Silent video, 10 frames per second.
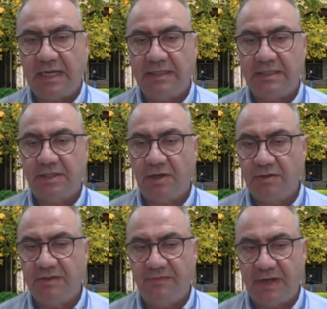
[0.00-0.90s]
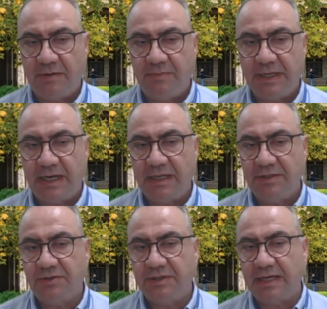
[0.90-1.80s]
and is co-developing an
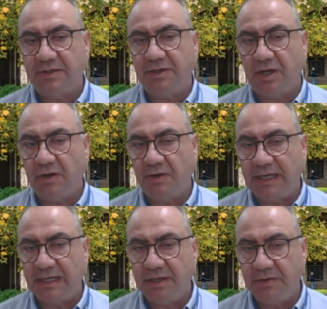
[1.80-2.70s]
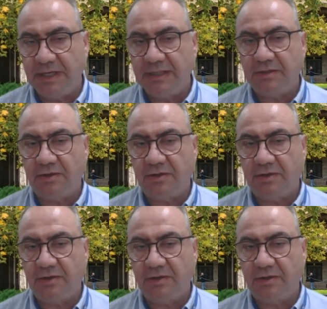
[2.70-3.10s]
introductory O L E unit